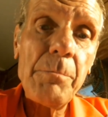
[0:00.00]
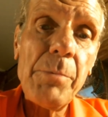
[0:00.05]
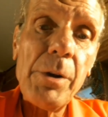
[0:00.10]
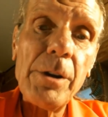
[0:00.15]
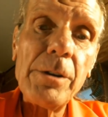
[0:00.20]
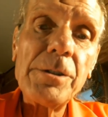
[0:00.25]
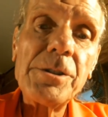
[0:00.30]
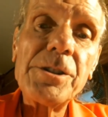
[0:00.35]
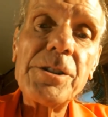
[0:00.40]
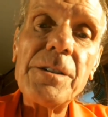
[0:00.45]

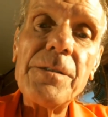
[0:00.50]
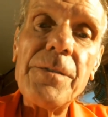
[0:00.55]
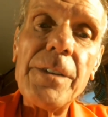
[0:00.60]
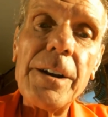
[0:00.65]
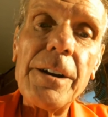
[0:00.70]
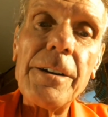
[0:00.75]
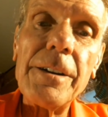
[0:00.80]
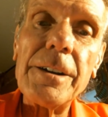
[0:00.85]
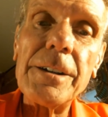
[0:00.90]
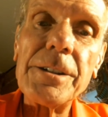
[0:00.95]

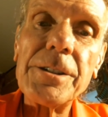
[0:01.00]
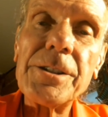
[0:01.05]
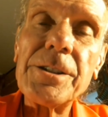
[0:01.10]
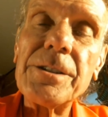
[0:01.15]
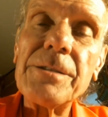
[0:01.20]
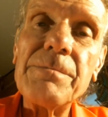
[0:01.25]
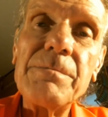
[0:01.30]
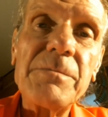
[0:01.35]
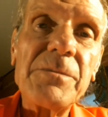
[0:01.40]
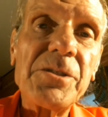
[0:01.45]

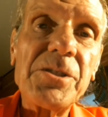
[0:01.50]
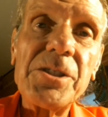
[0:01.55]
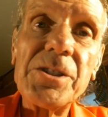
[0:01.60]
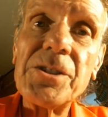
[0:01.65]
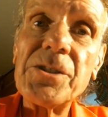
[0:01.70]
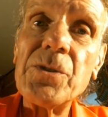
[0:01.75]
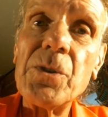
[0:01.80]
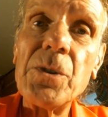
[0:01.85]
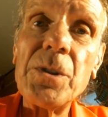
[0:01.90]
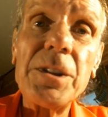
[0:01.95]
Perseverance,
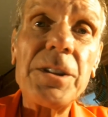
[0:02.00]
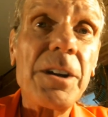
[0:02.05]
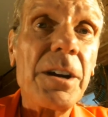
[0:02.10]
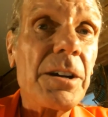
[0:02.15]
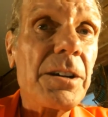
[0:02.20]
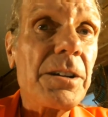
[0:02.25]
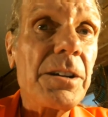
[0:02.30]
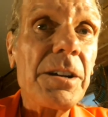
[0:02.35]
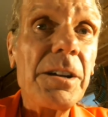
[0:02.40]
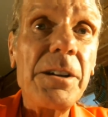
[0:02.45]
just hold
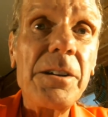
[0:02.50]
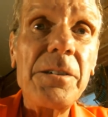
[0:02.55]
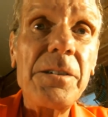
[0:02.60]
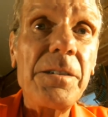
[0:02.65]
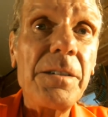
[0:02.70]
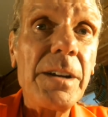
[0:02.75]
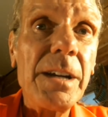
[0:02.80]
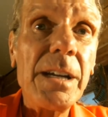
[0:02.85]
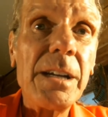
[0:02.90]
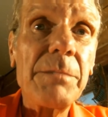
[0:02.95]
on to your
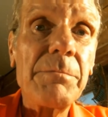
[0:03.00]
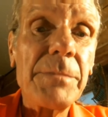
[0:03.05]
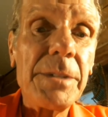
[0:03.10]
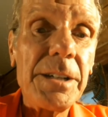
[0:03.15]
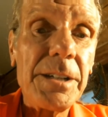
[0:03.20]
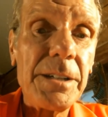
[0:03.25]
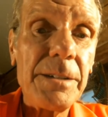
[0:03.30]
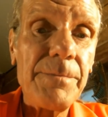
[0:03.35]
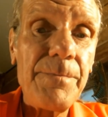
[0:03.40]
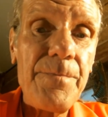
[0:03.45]

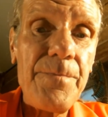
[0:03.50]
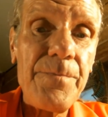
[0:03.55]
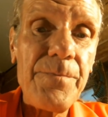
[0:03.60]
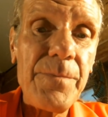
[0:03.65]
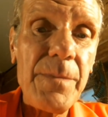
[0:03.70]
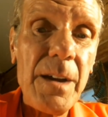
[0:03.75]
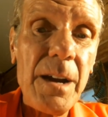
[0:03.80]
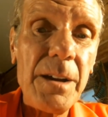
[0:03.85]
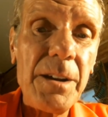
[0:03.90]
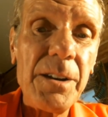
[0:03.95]
dreams.
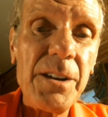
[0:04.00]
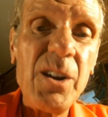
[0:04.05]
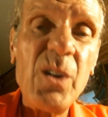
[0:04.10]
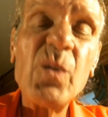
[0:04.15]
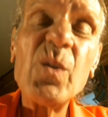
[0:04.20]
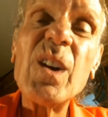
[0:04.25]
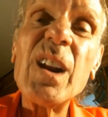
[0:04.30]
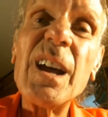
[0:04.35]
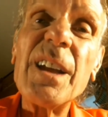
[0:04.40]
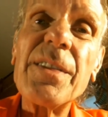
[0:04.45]

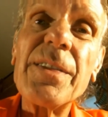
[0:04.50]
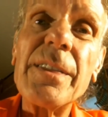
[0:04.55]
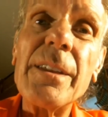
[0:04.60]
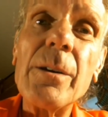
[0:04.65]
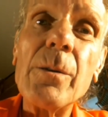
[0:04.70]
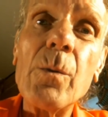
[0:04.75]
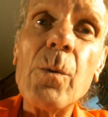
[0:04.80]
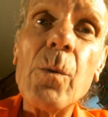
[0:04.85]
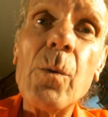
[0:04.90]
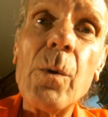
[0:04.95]
Don't let
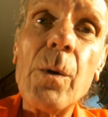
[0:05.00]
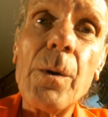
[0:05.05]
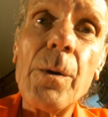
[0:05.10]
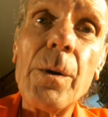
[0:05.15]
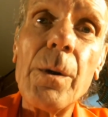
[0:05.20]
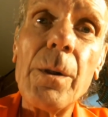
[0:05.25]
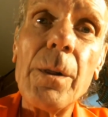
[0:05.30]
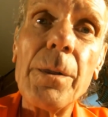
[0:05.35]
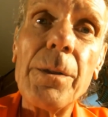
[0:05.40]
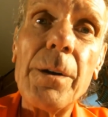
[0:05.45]
the
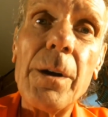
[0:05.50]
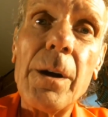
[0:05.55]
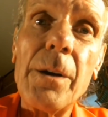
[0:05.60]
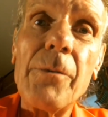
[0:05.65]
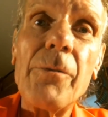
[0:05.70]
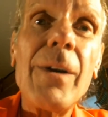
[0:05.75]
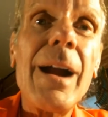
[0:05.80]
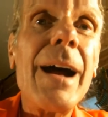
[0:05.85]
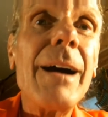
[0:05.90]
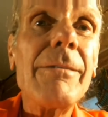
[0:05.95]
world
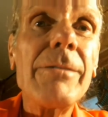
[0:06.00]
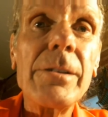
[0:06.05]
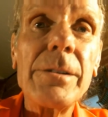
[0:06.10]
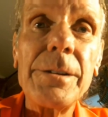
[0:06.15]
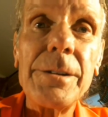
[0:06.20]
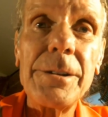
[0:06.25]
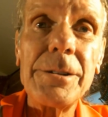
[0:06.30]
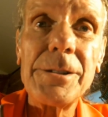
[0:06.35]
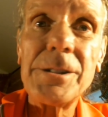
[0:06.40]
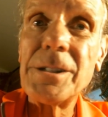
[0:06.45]

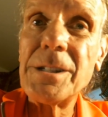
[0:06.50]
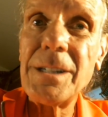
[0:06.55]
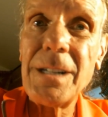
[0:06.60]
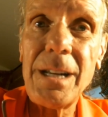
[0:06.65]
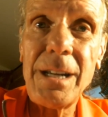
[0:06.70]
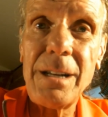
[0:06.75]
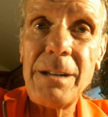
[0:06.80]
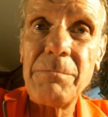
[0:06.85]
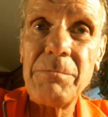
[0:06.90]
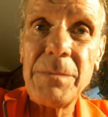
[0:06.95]
unravel your
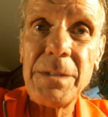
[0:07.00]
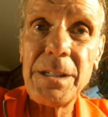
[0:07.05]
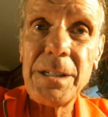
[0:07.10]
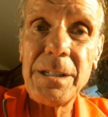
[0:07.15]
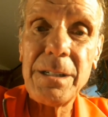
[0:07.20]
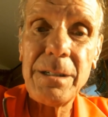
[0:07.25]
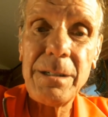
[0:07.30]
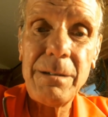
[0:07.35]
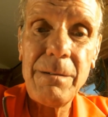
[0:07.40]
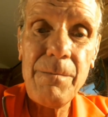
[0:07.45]

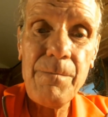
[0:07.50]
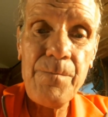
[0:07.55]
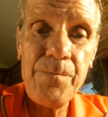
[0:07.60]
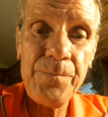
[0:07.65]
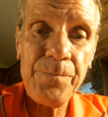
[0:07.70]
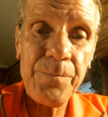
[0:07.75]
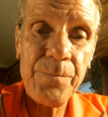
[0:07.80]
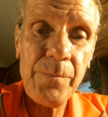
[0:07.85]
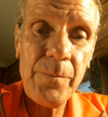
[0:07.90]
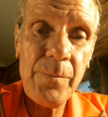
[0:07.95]
seams.
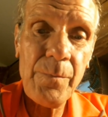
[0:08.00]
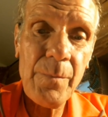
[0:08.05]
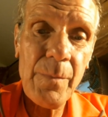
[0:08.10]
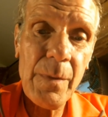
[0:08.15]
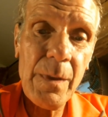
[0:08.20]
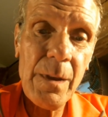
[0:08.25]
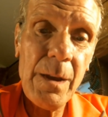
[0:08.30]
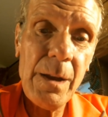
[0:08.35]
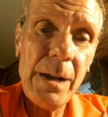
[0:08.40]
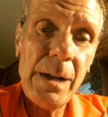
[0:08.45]

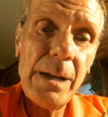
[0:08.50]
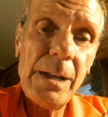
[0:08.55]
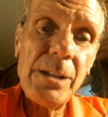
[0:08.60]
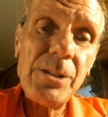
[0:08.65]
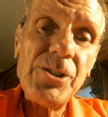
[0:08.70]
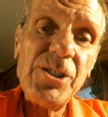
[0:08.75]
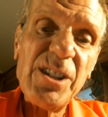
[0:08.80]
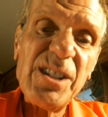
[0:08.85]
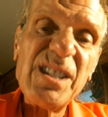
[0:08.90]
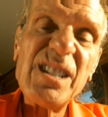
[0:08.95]

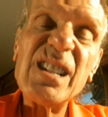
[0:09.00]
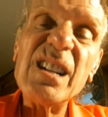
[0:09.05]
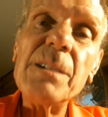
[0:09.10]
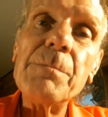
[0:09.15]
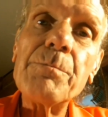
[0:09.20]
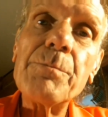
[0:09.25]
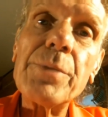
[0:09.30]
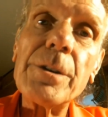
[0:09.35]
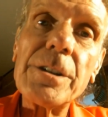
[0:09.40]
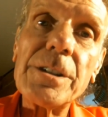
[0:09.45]
Just
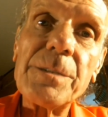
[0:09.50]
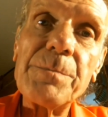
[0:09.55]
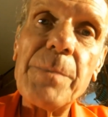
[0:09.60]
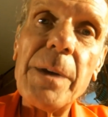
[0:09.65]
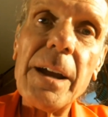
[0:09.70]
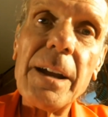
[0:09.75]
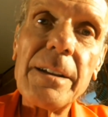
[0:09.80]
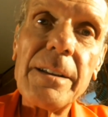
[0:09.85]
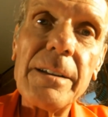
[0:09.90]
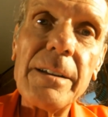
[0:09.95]
keep
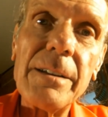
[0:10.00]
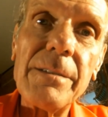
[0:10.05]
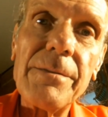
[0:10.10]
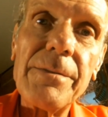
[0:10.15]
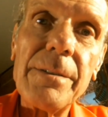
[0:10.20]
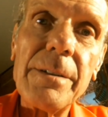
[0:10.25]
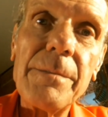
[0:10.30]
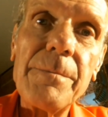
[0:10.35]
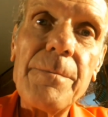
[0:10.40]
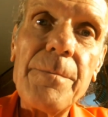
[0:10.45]
perspective,
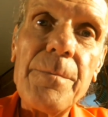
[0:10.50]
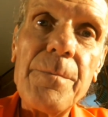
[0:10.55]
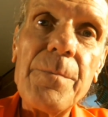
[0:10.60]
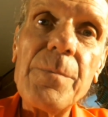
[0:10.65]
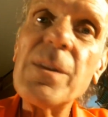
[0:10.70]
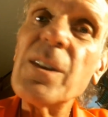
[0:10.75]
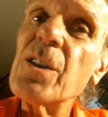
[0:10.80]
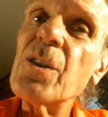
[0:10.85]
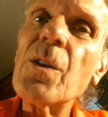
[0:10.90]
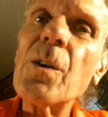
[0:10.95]

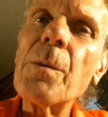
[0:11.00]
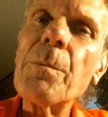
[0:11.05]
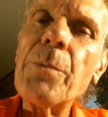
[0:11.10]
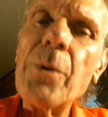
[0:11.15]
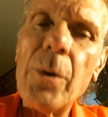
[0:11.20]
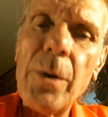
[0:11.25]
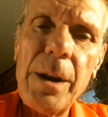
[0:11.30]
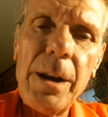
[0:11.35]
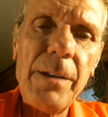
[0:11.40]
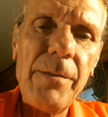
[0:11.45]
your
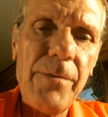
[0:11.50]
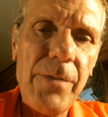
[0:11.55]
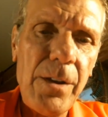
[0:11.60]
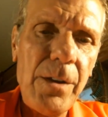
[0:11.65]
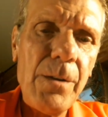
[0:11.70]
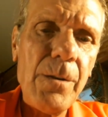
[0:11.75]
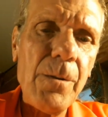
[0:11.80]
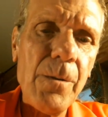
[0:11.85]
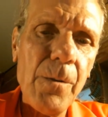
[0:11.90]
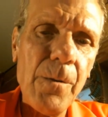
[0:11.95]
point of
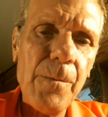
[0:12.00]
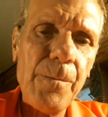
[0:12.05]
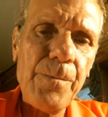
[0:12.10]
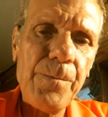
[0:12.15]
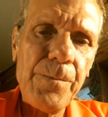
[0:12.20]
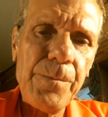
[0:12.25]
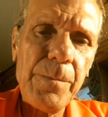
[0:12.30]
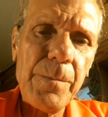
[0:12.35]
view,